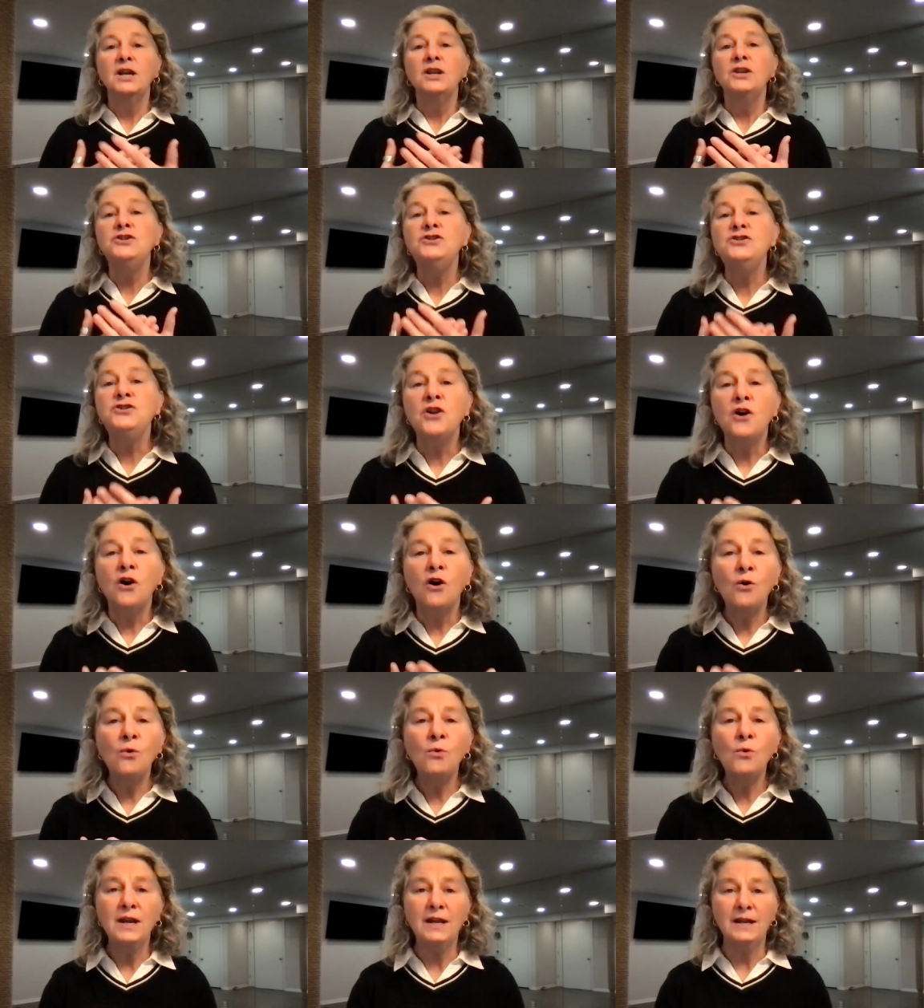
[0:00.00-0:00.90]

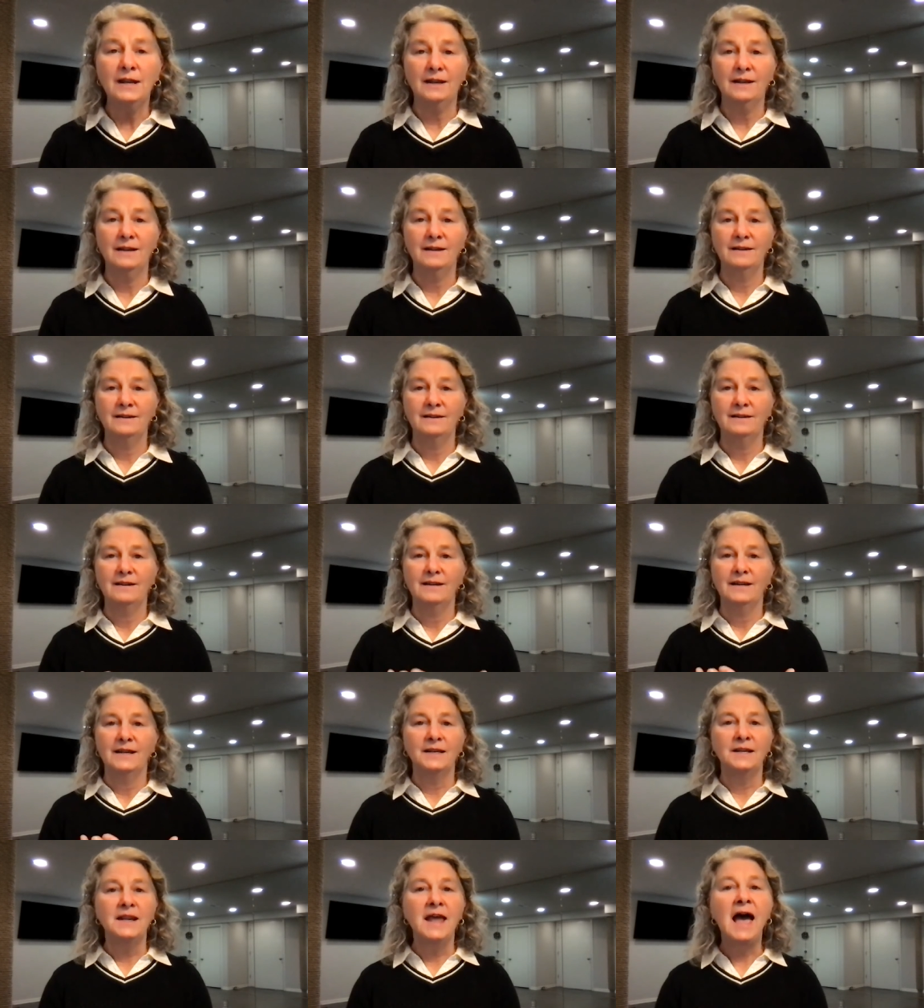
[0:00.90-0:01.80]
knowing
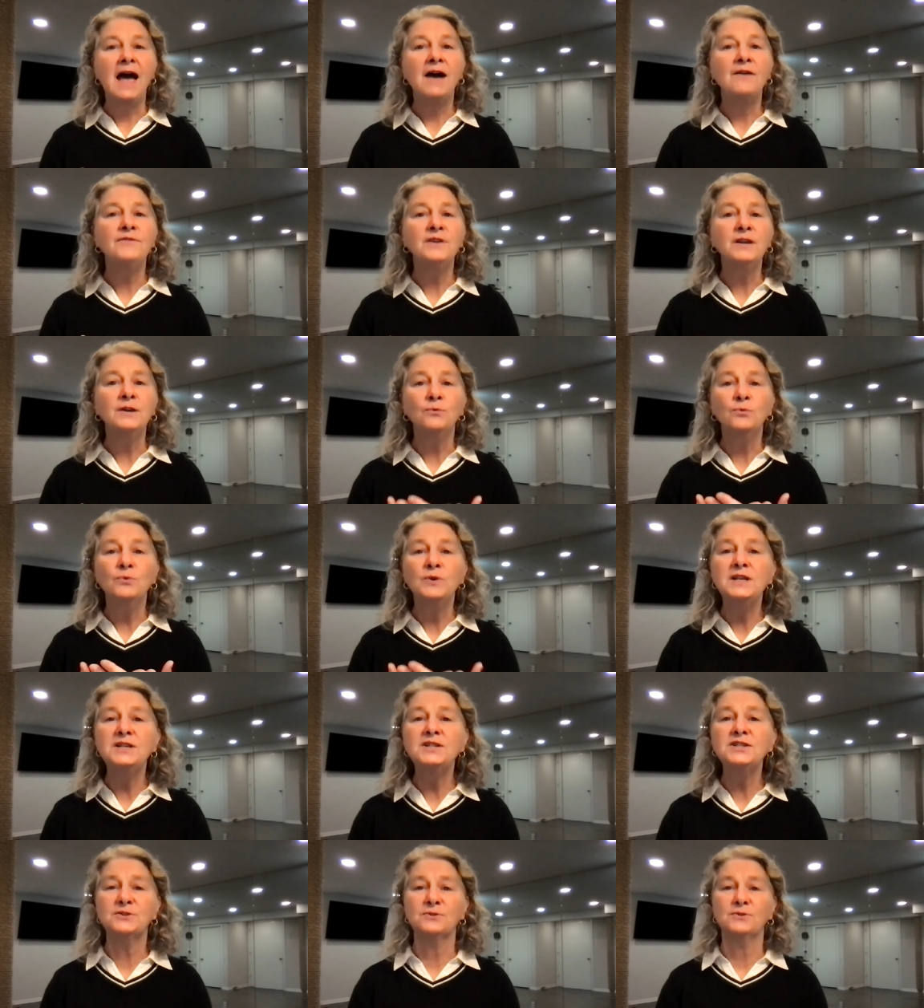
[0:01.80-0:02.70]
and having
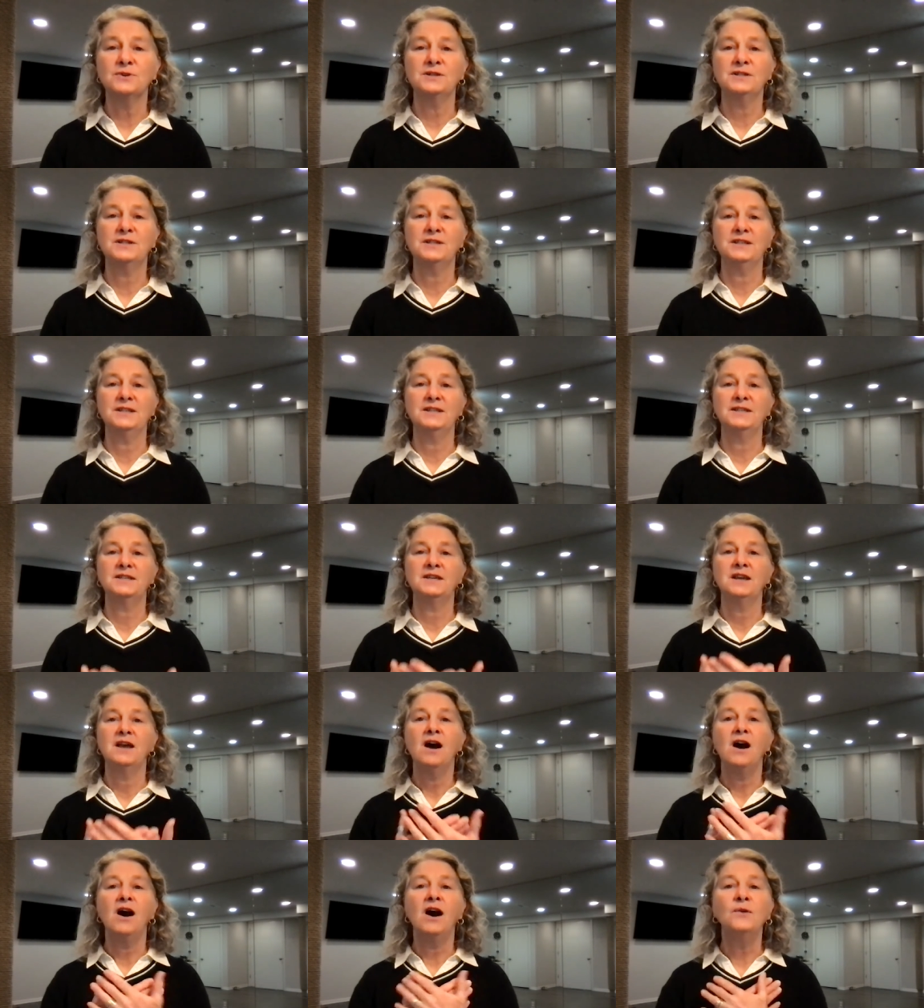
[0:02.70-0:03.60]

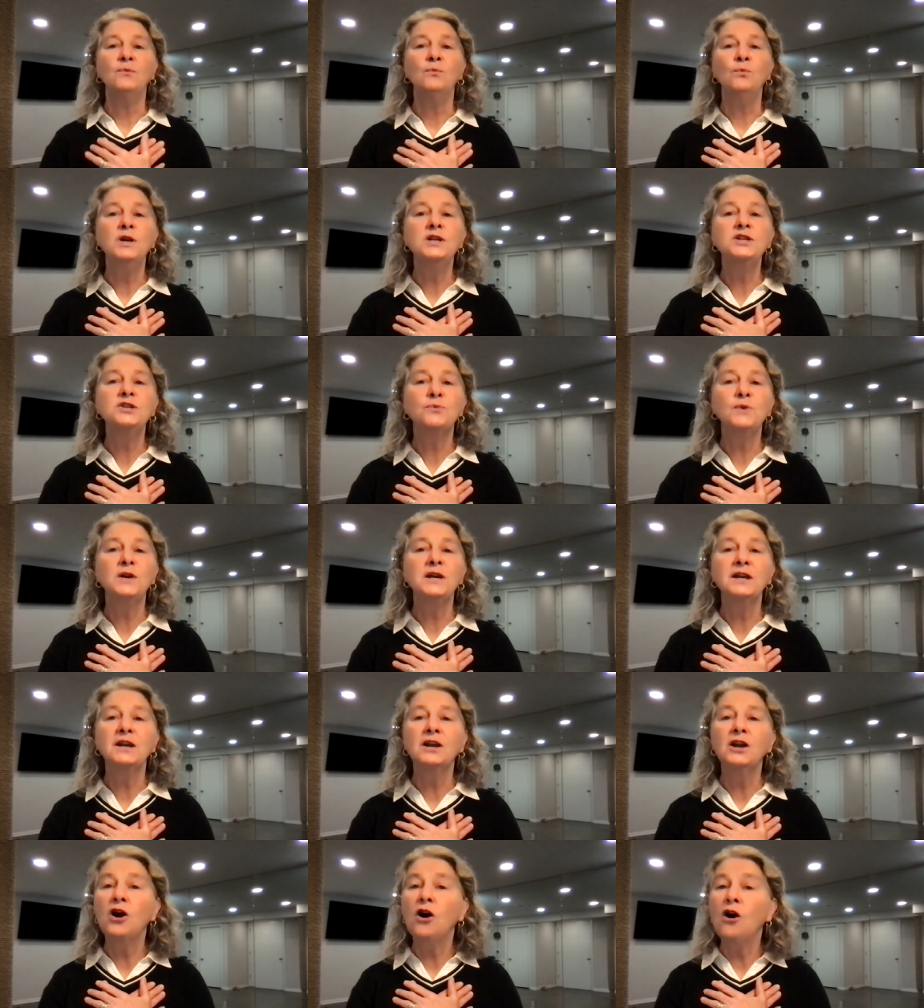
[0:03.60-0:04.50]
resources on which we
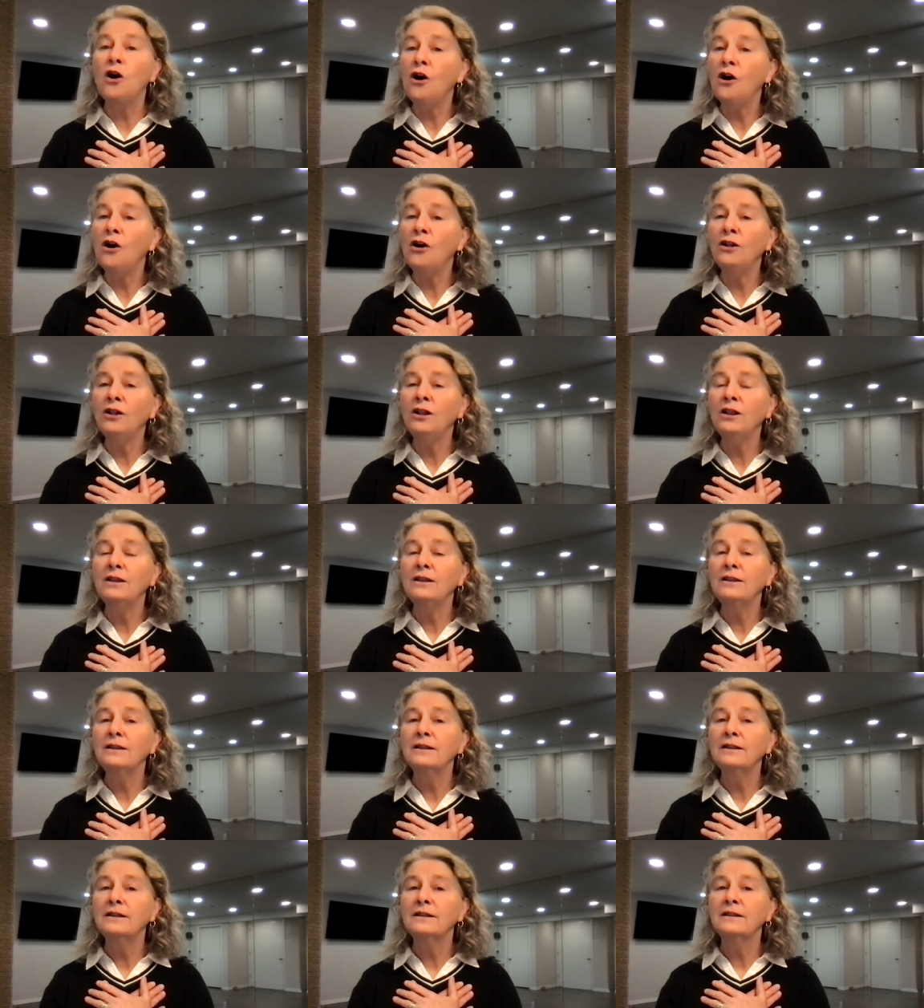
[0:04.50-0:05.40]
can call,
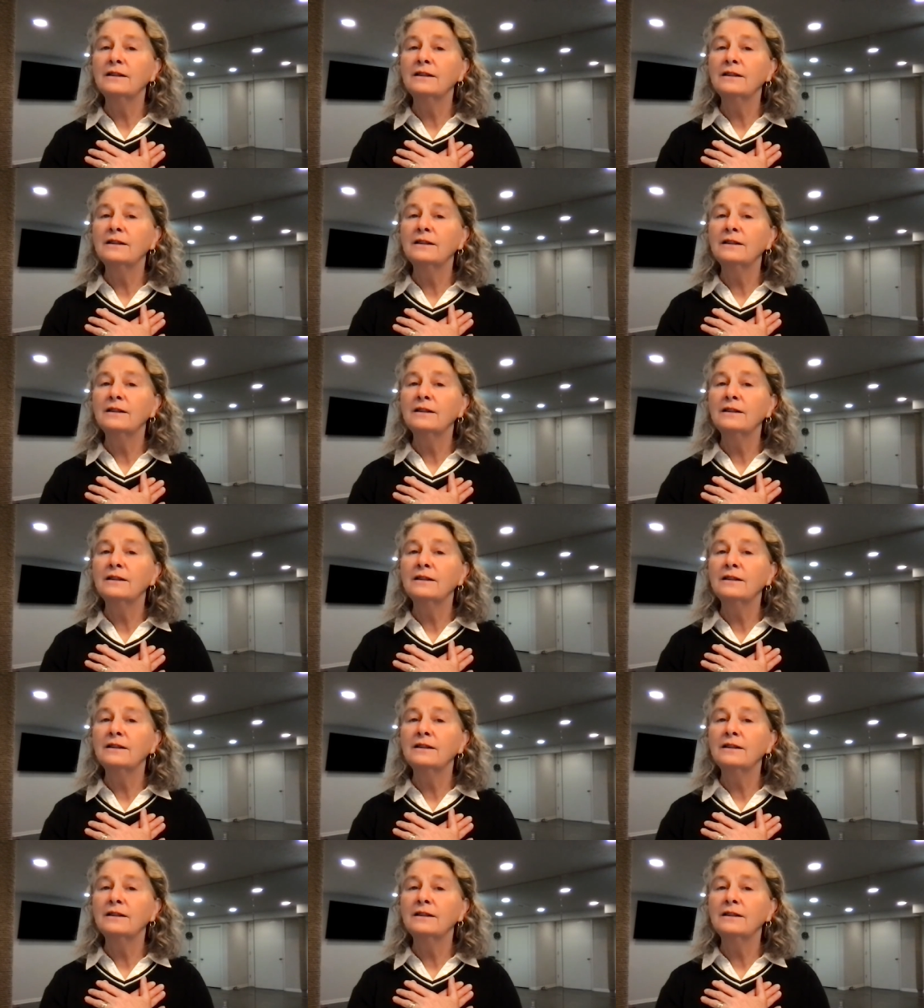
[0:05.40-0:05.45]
